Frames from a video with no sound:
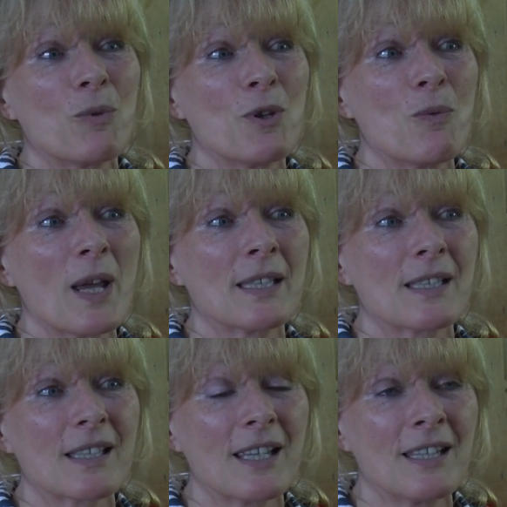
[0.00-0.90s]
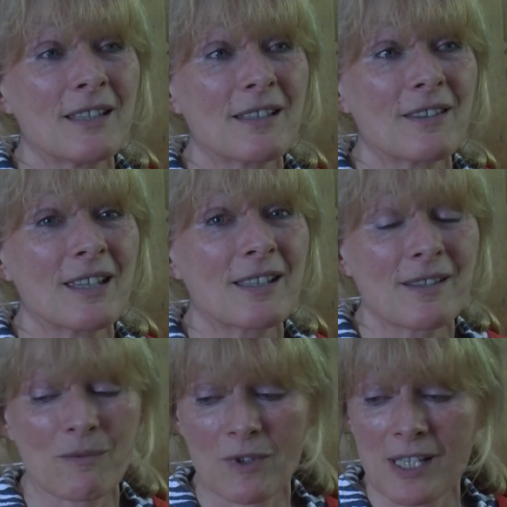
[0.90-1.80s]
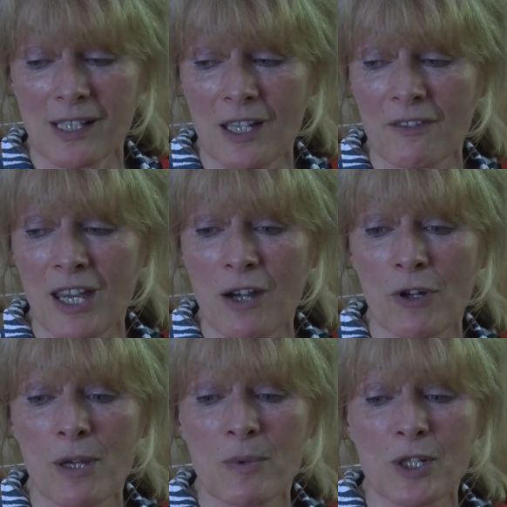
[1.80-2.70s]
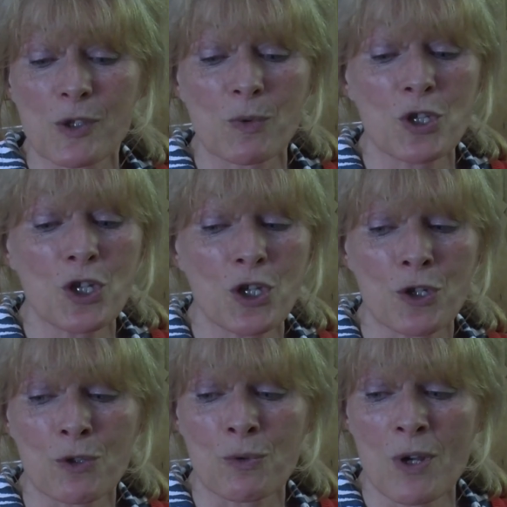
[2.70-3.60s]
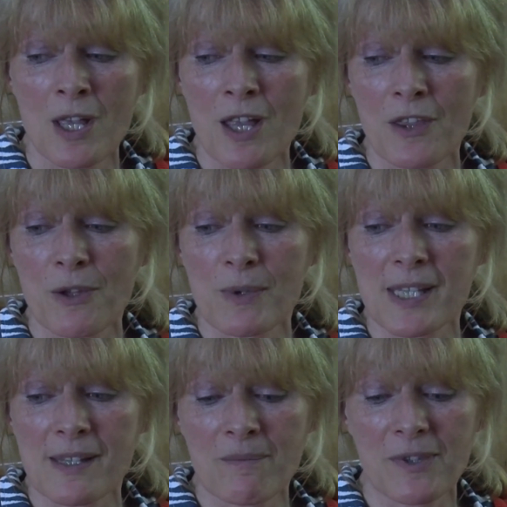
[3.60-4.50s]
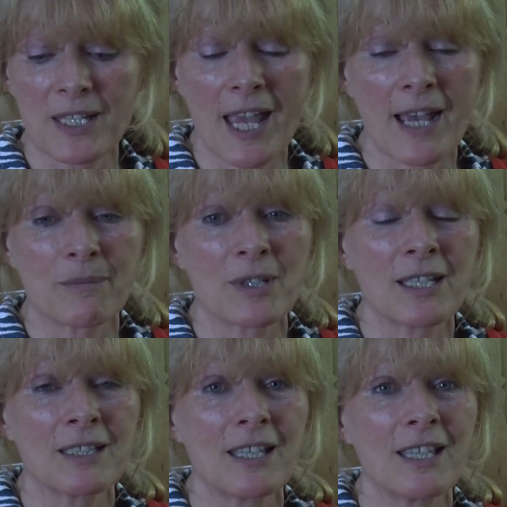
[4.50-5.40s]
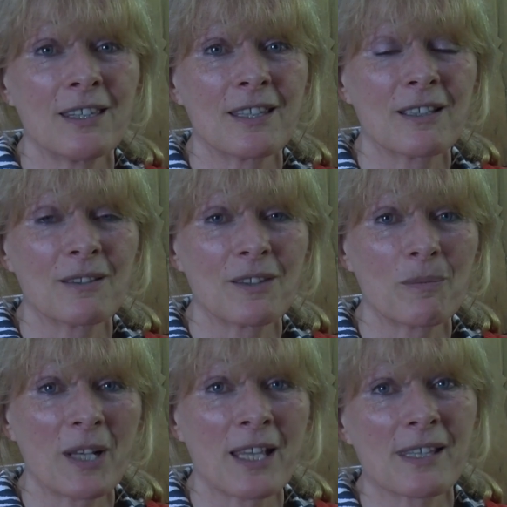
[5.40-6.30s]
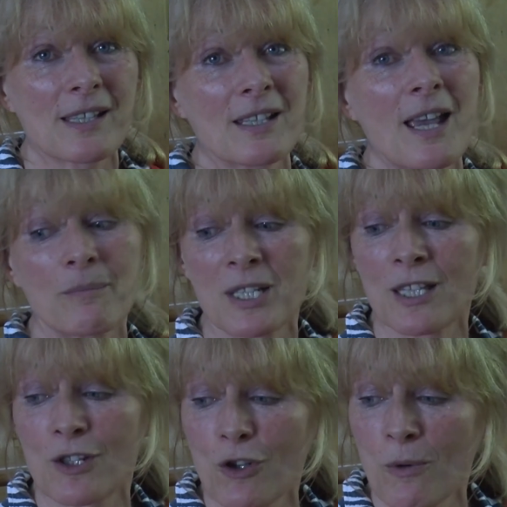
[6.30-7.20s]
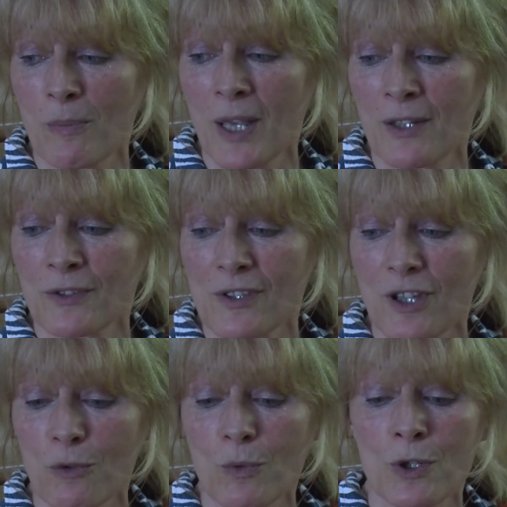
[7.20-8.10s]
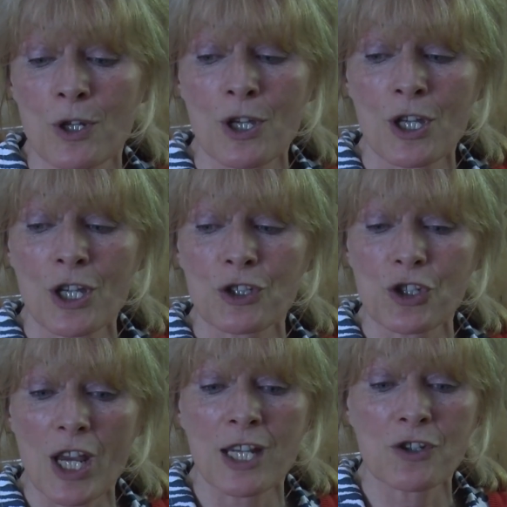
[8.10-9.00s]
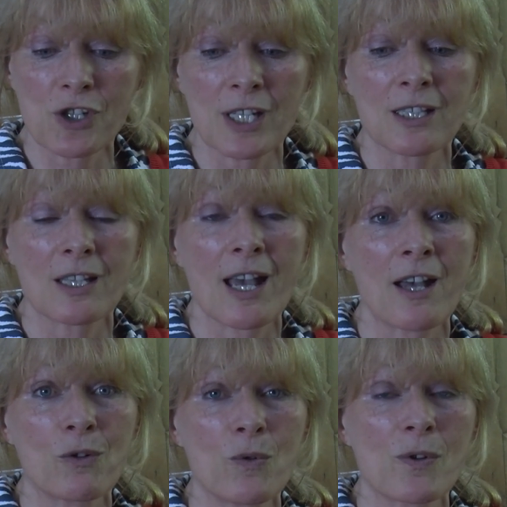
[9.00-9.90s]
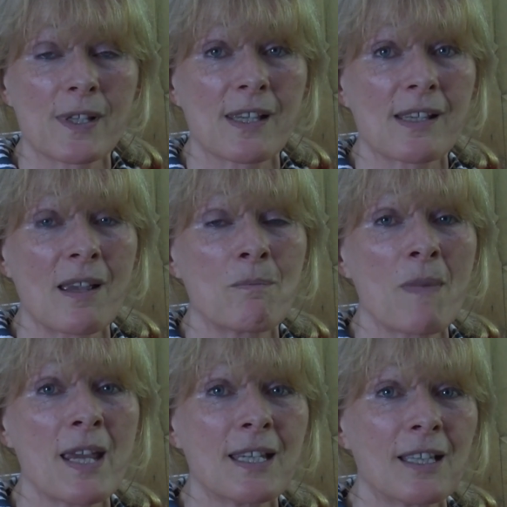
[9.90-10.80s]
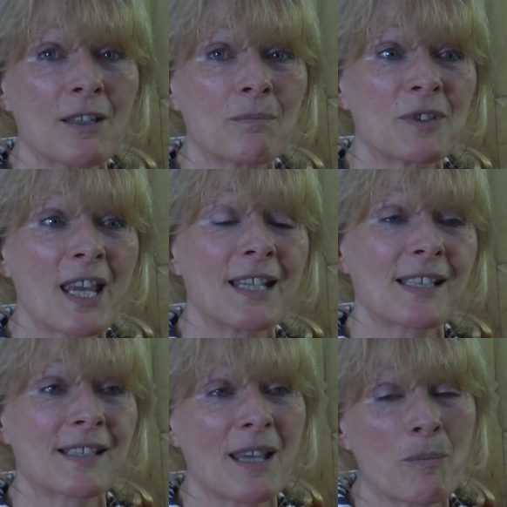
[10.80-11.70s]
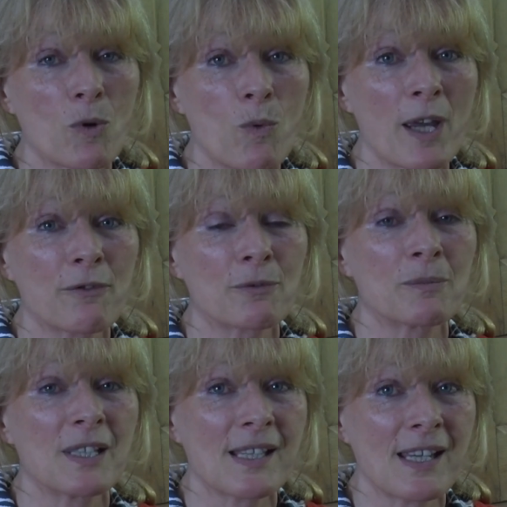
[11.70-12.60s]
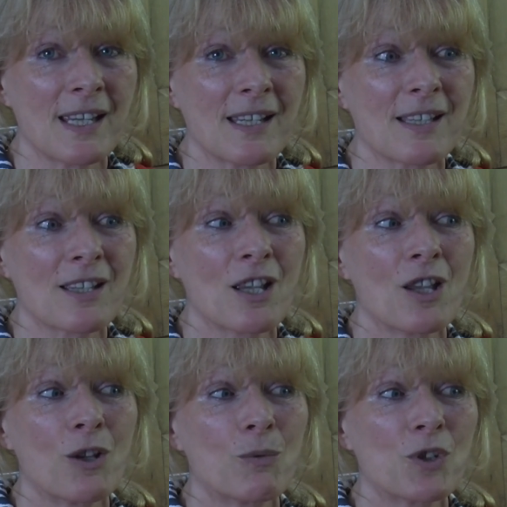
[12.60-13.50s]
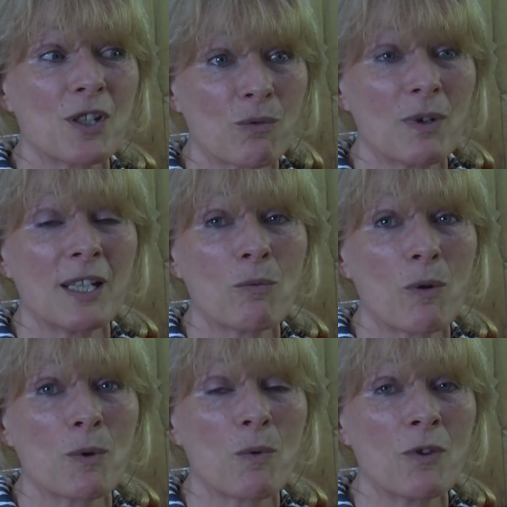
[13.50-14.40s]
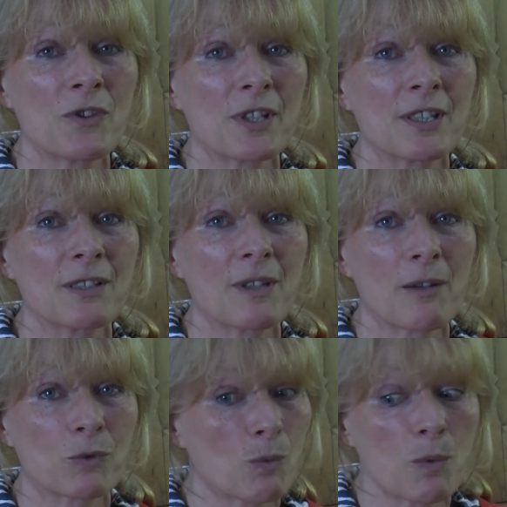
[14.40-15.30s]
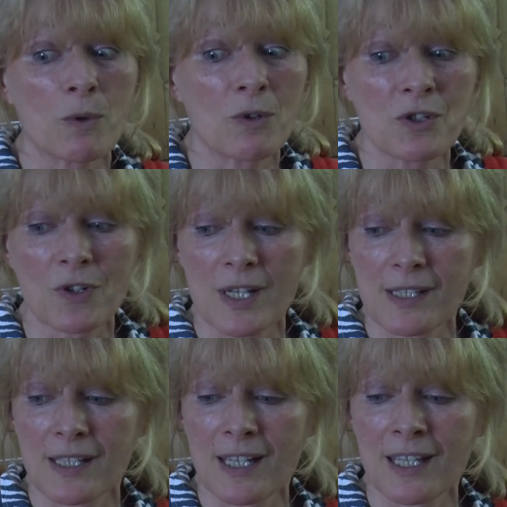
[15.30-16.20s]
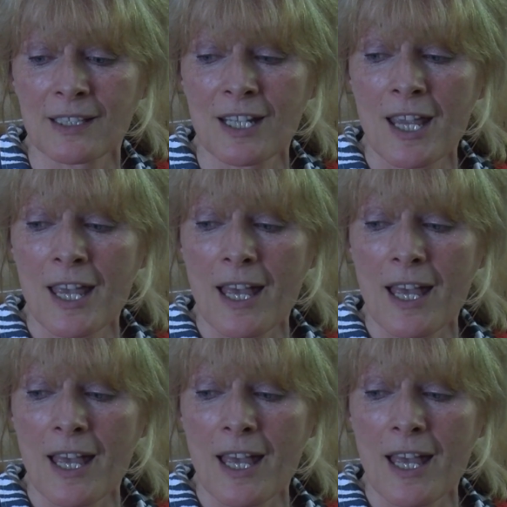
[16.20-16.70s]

We went into this kind of area because we knew there was something happening in the plants and happening in the compounds that were changing our horses and making them take a step away from disease, which is really what we wanted. That was what we were interested in.